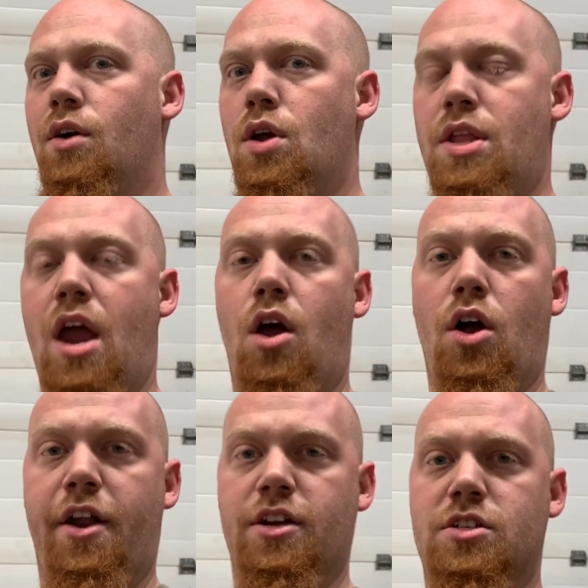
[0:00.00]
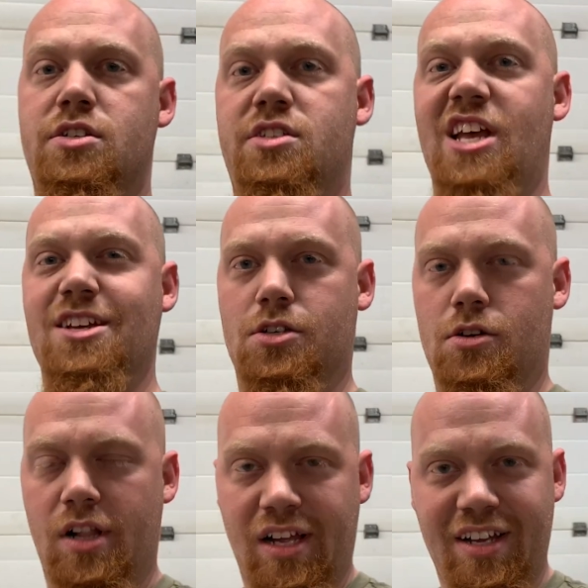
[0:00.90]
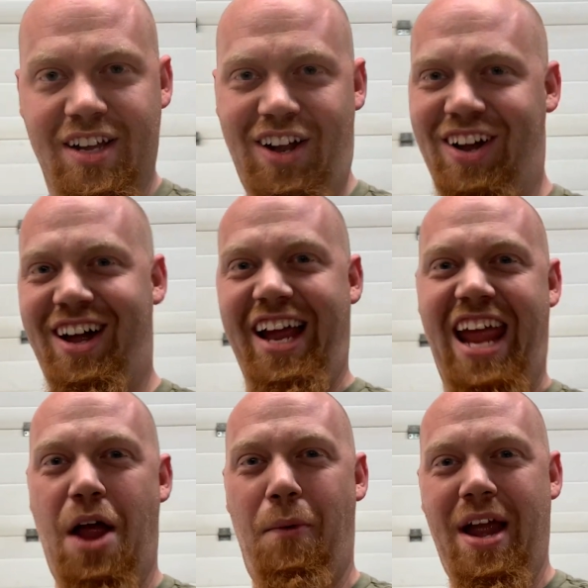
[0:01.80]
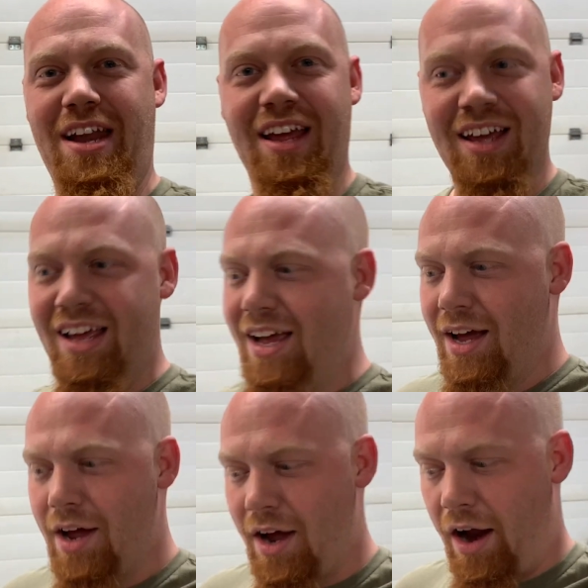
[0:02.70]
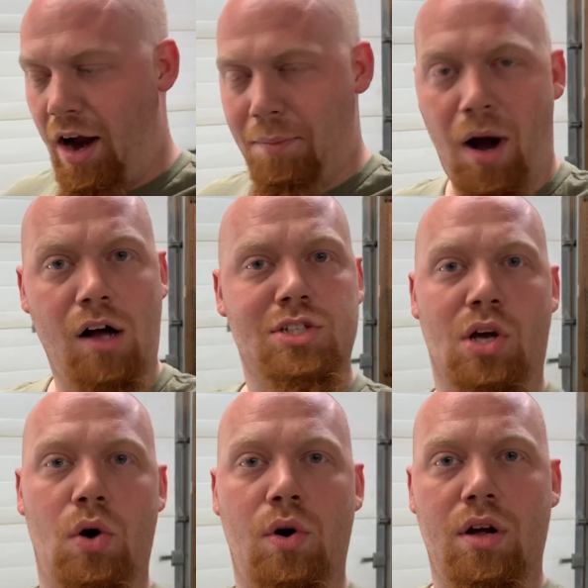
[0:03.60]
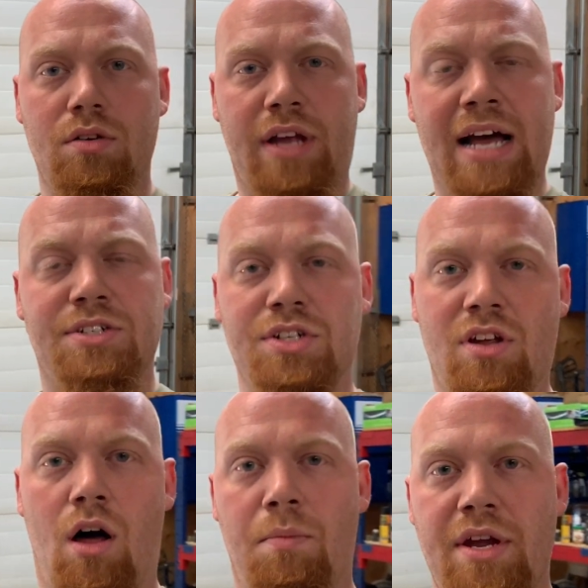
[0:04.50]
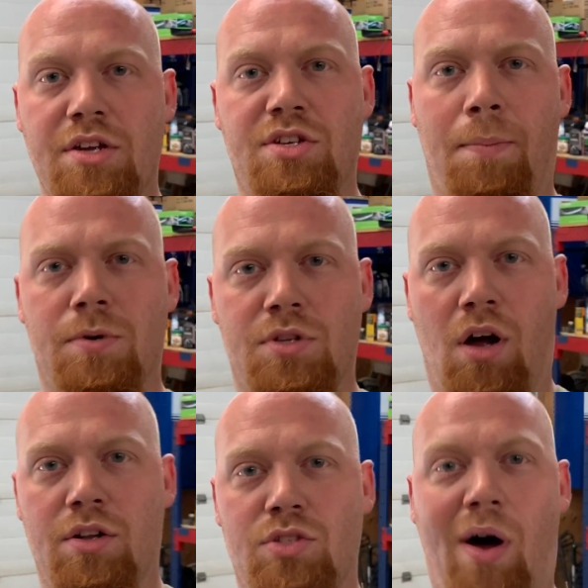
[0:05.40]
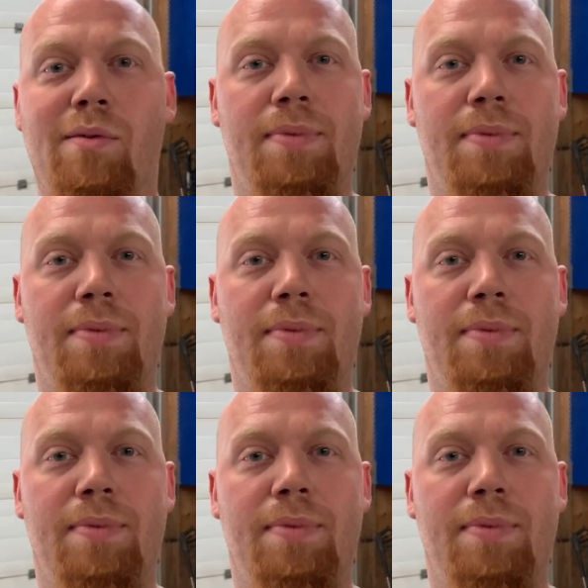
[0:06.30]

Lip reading: they are gonna sizzle. I can't wait. Also, Cass just called me, supper's done, so I'll be